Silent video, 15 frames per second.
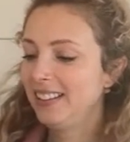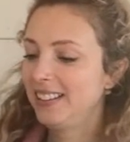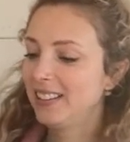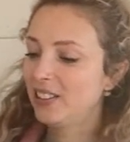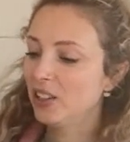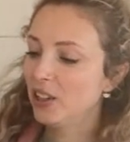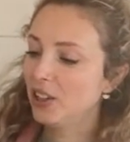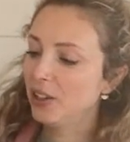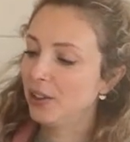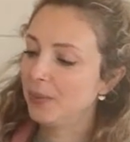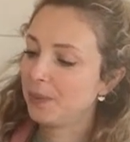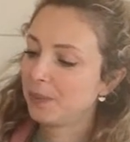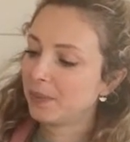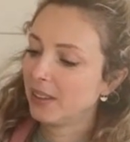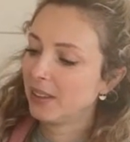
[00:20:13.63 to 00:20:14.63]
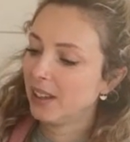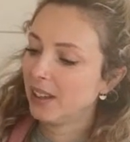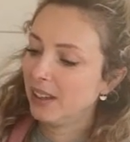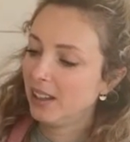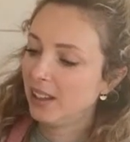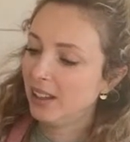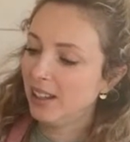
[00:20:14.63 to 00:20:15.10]
So
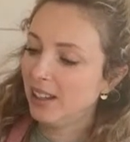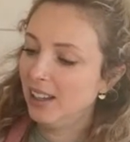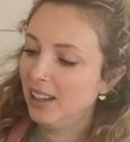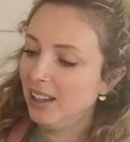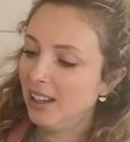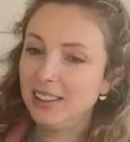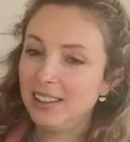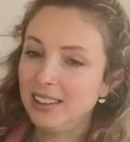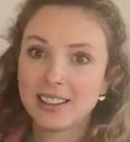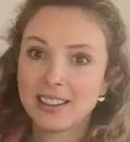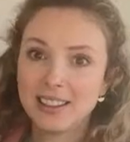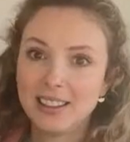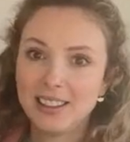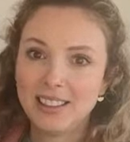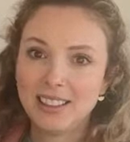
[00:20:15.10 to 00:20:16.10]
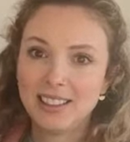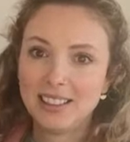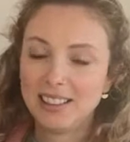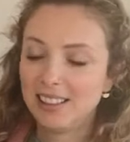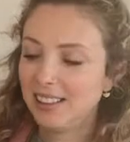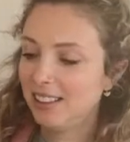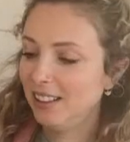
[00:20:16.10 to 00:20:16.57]
a little
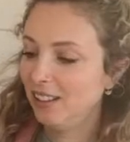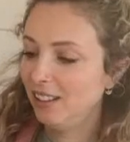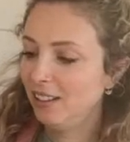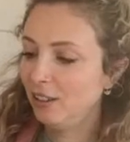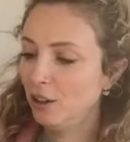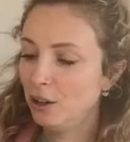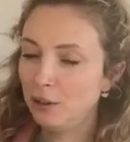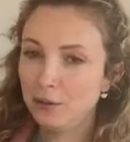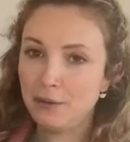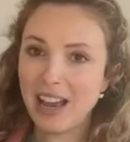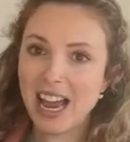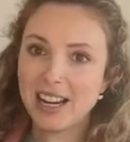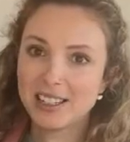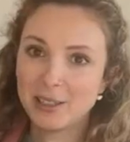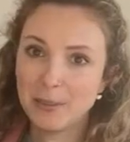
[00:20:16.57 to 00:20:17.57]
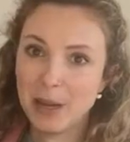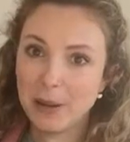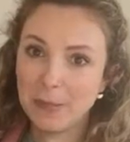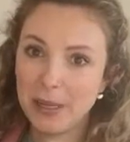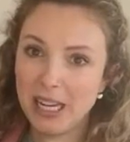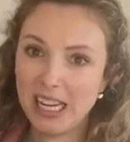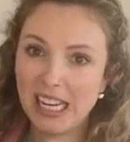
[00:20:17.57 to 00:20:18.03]
known fact about
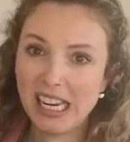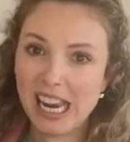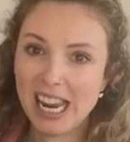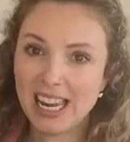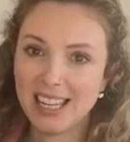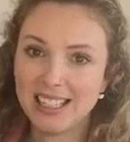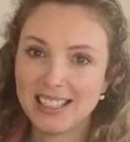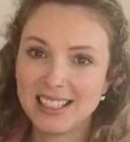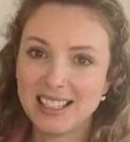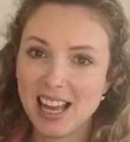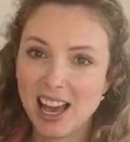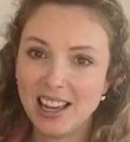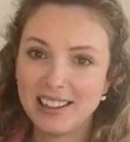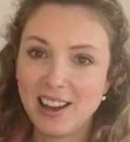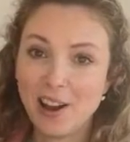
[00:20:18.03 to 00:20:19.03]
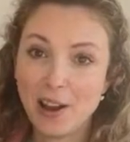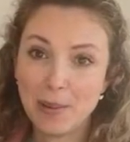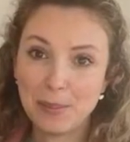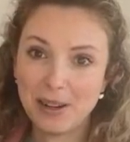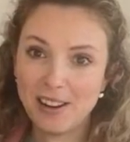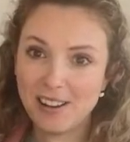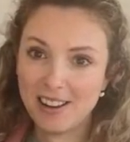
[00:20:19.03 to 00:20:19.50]
me is that I
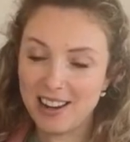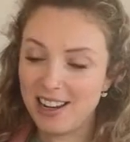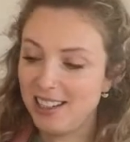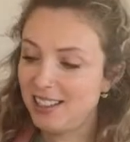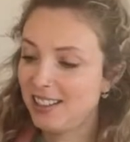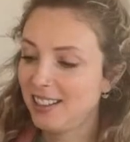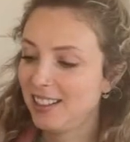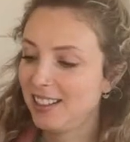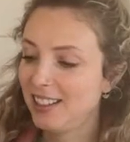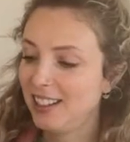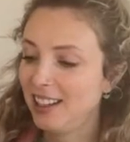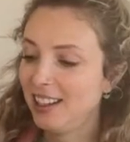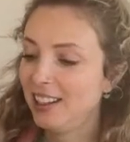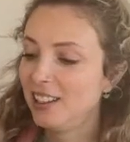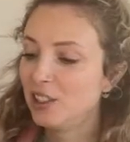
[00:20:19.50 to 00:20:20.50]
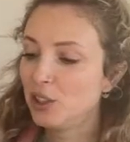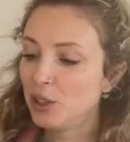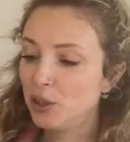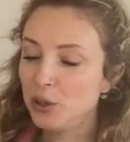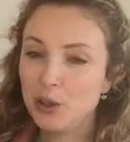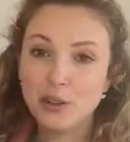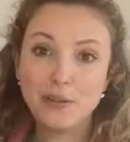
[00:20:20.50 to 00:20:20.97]
applied
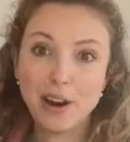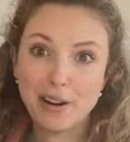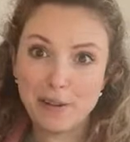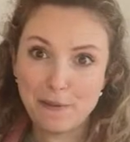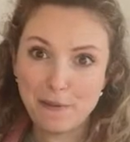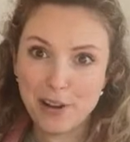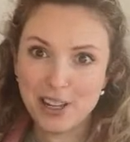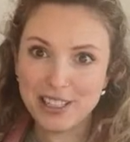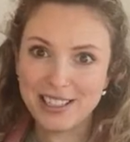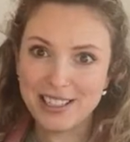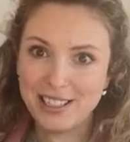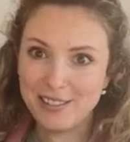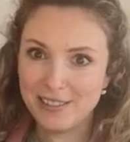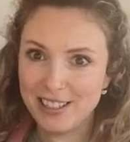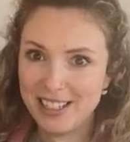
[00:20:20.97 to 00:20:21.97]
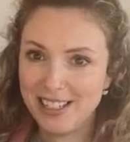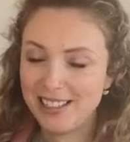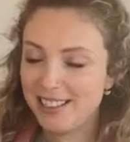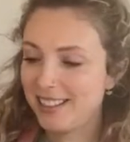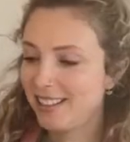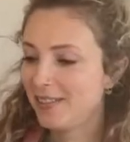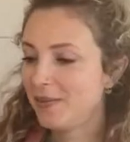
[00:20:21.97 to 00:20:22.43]
to the very first
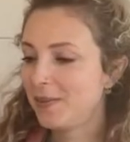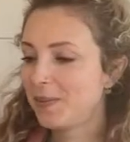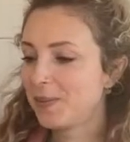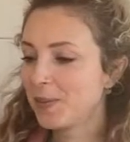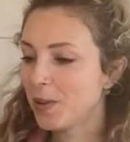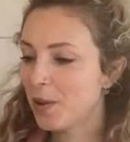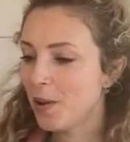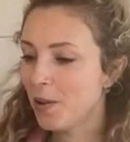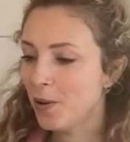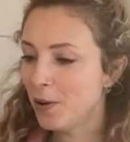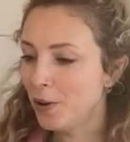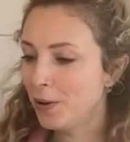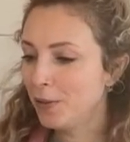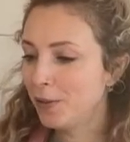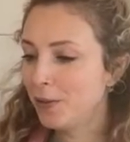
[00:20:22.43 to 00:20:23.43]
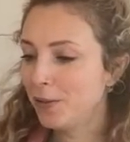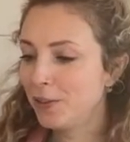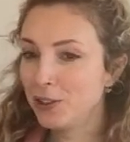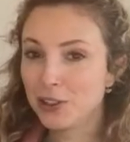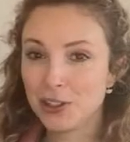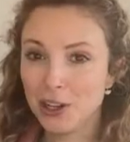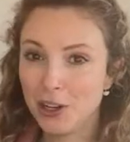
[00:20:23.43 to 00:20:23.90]
series of
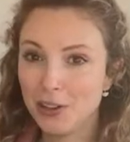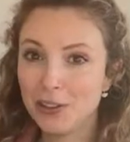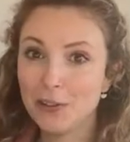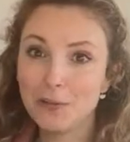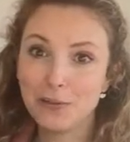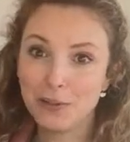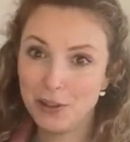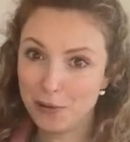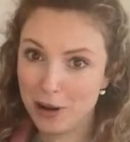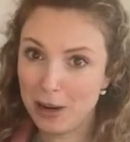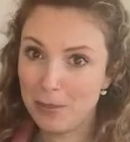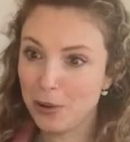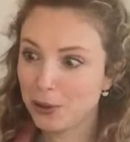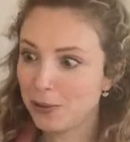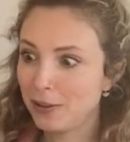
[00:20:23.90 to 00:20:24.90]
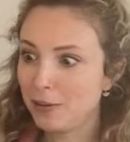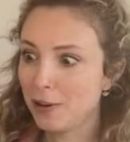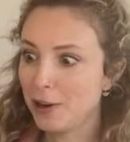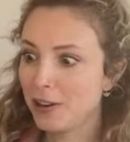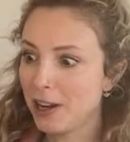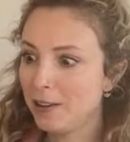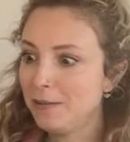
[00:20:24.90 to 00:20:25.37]
the show, the Great Pottery
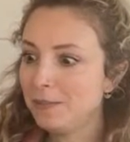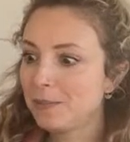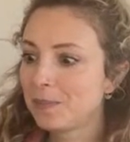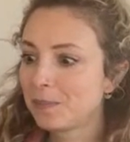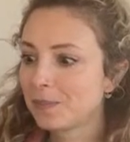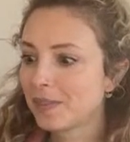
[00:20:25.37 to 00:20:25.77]
Throwdown.